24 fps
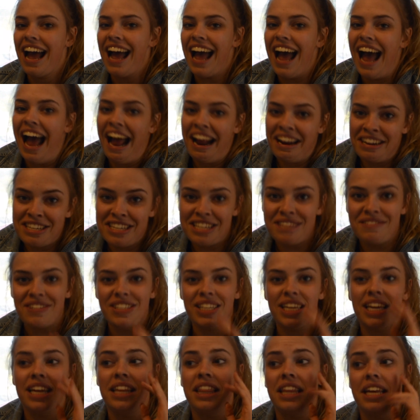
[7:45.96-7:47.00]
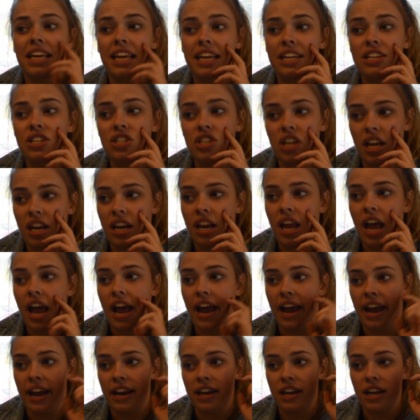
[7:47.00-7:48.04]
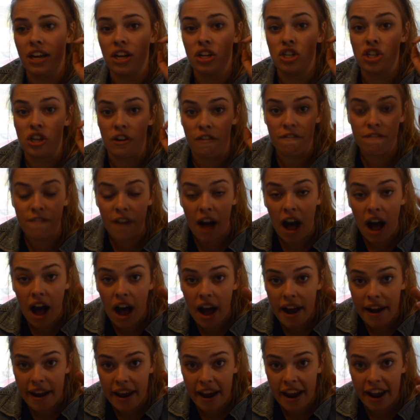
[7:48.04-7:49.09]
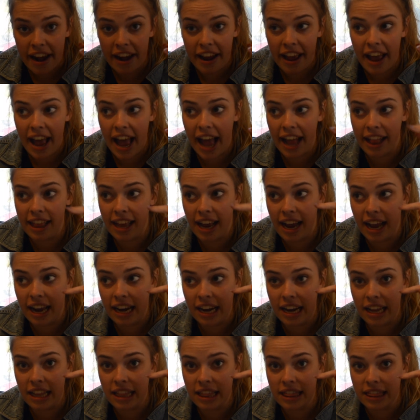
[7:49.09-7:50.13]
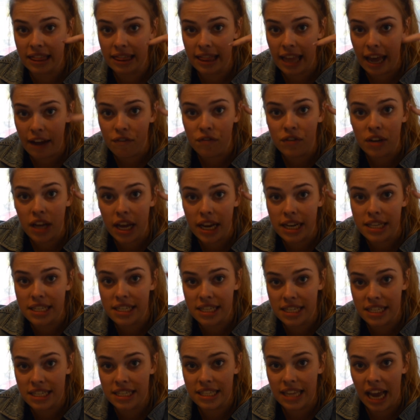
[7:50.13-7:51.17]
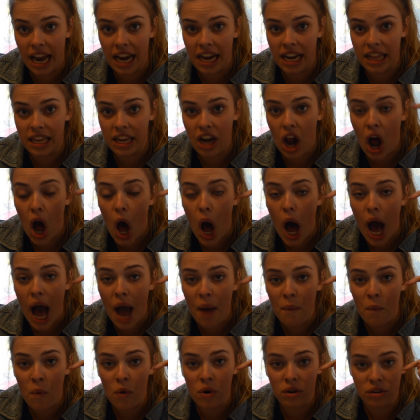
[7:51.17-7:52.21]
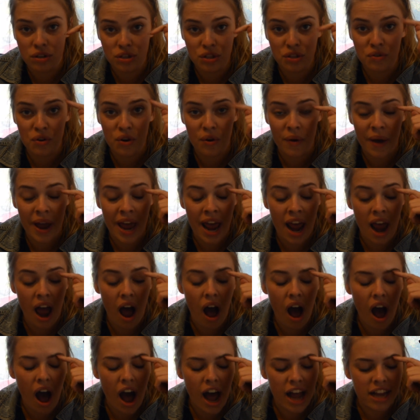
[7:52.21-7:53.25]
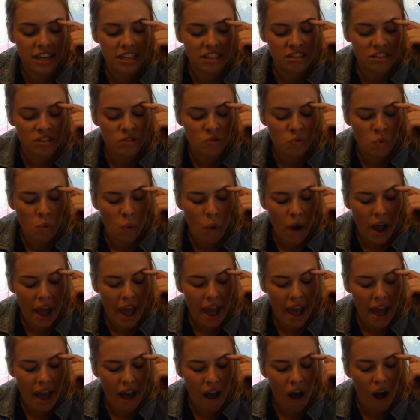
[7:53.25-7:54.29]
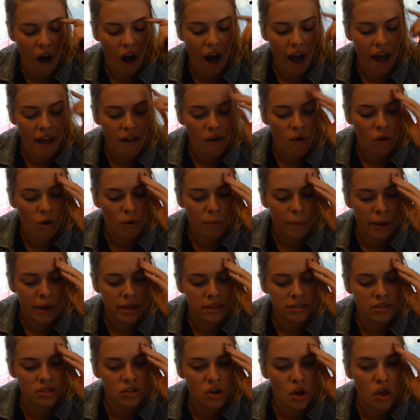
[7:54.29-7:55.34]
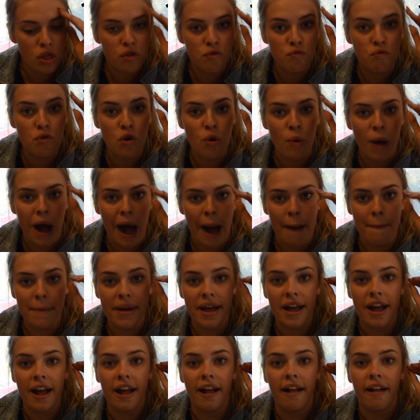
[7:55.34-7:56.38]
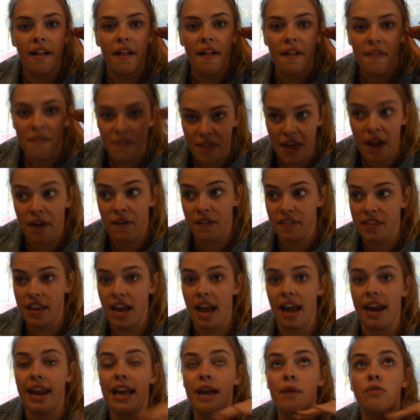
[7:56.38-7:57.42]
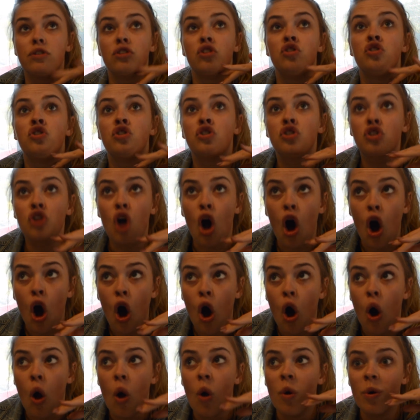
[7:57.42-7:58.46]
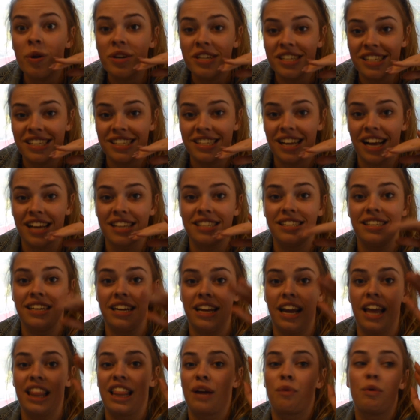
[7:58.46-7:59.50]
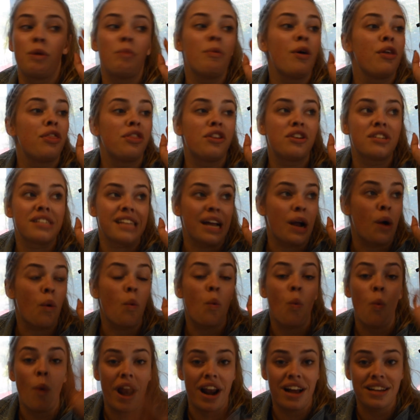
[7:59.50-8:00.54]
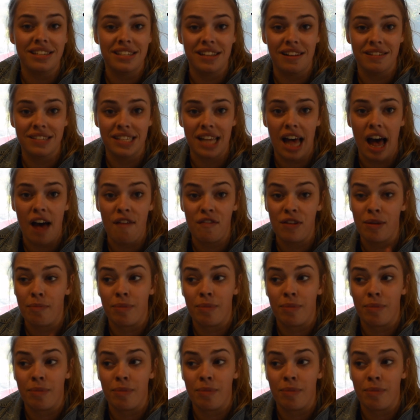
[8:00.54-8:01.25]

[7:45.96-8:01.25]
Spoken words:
And she was in the kitchen and she farted and then left it, didn't say anything. I walked through it. I swear I almost threw up there and then. It was so disgusting, and like we both just like wet ourselves laughing.